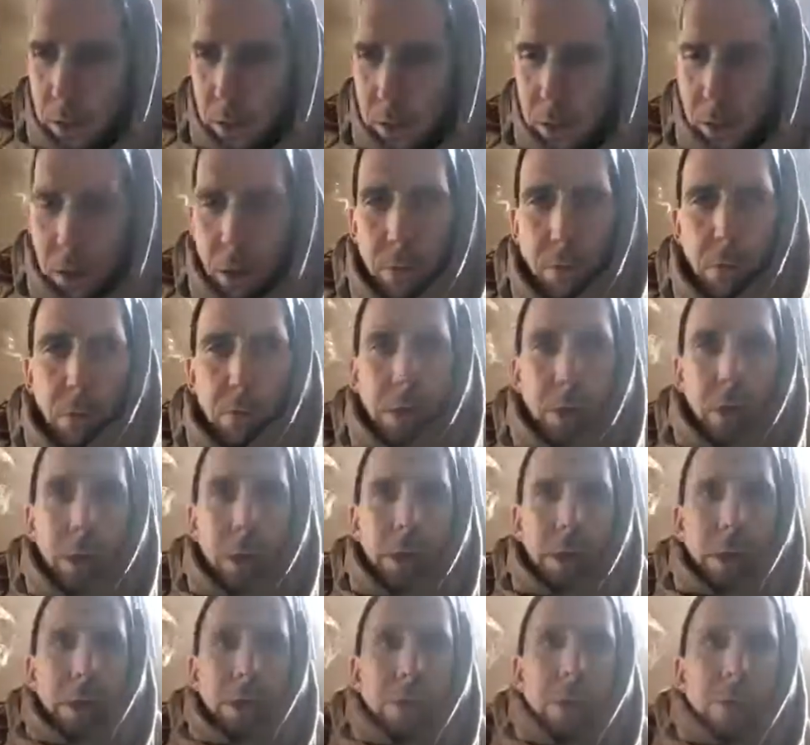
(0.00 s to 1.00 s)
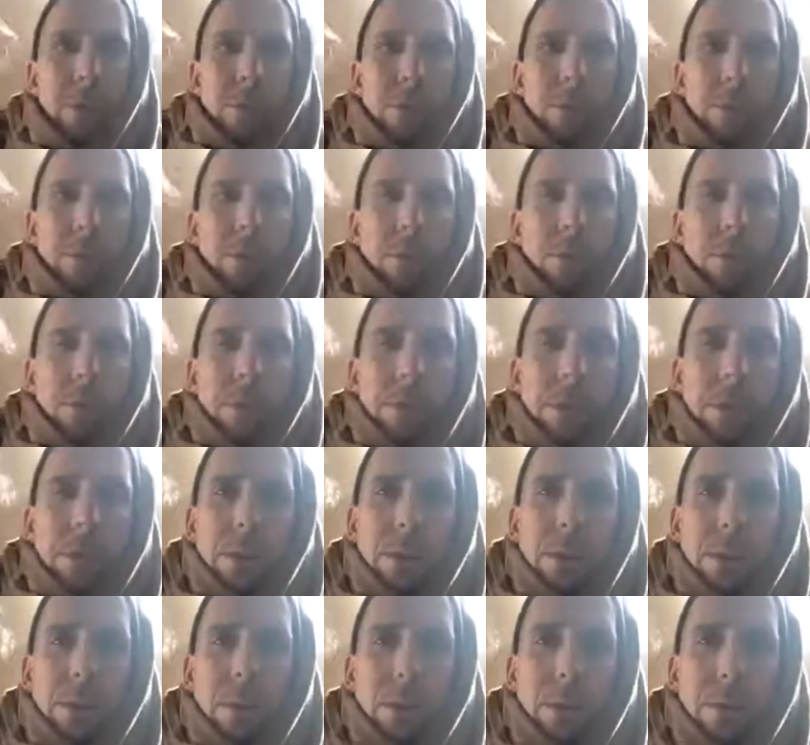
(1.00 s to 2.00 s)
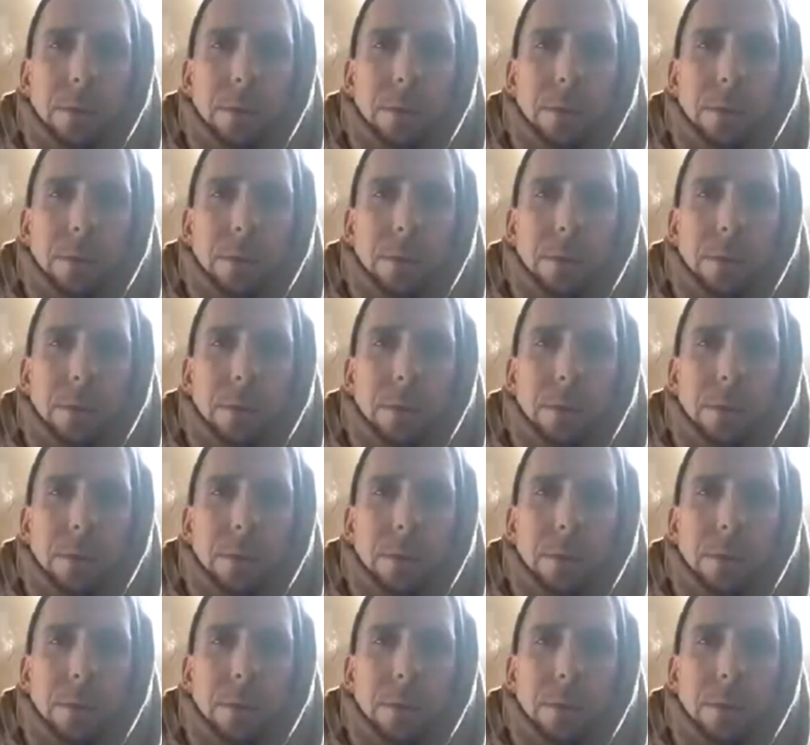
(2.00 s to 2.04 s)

love of Godhead, love of Krishna.